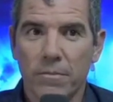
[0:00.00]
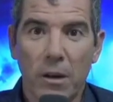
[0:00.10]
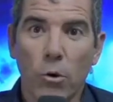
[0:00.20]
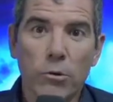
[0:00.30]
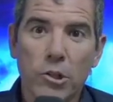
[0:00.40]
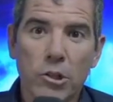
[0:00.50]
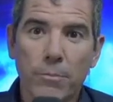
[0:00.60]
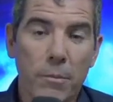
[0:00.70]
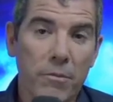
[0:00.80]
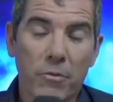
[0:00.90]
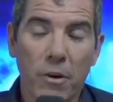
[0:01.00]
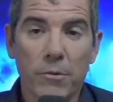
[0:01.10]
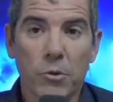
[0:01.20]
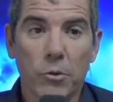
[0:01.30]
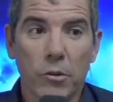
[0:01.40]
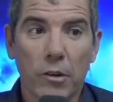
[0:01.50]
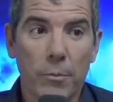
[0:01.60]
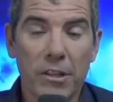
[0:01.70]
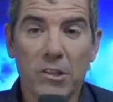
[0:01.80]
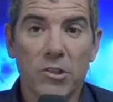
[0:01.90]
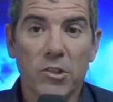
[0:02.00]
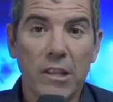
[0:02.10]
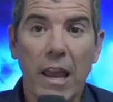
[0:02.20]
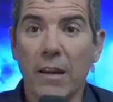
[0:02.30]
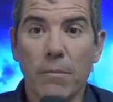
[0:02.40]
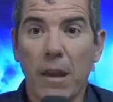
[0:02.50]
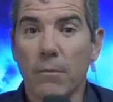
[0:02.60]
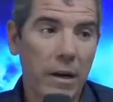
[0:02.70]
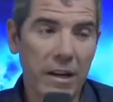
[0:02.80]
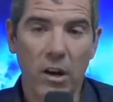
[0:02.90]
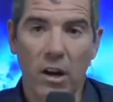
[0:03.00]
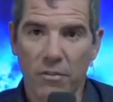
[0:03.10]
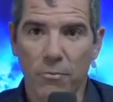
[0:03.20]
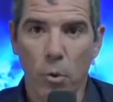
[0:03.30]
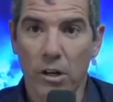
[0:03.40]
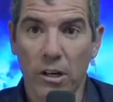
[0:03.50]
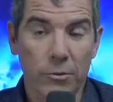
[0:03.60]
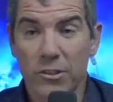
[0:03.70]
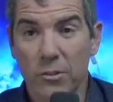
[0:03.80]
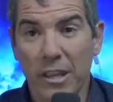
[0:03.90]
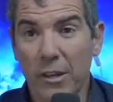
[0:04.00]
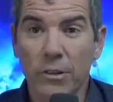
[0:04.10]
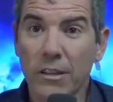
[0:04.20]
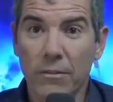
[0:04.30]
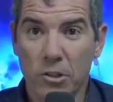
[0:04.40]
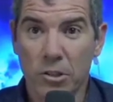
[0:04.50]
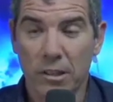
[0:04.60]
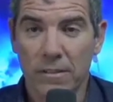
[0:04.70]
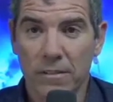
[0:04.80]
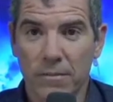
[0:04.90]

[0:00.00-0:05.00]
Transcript: They won't ship them. The pharmaceutical companies can't make money off of poor countries, so they don't give a shit.